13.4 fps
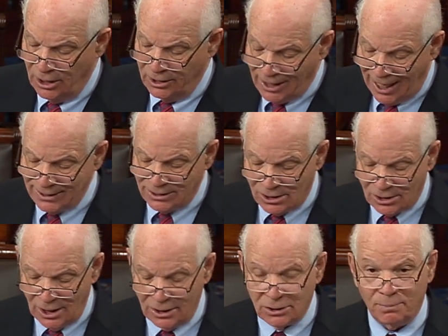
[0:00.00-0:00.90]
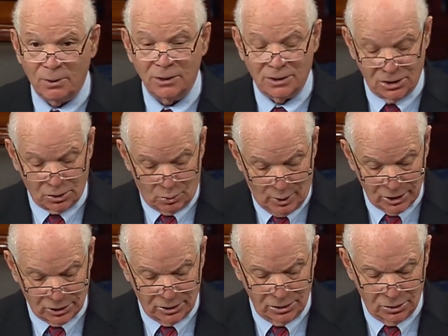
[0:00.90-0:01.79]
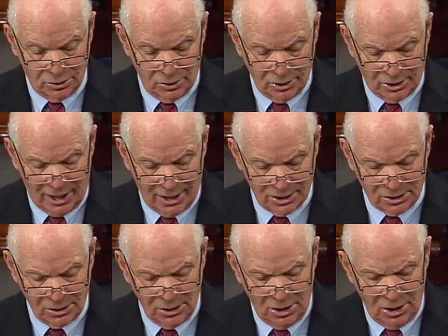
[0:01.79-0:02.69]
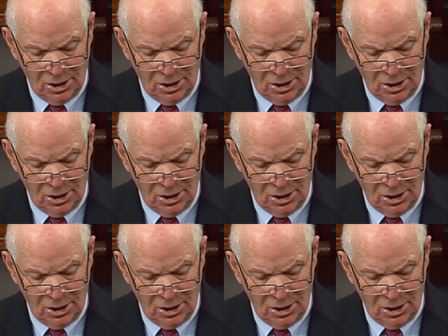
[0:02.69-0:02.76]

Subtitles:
not to seek to put this question to the test.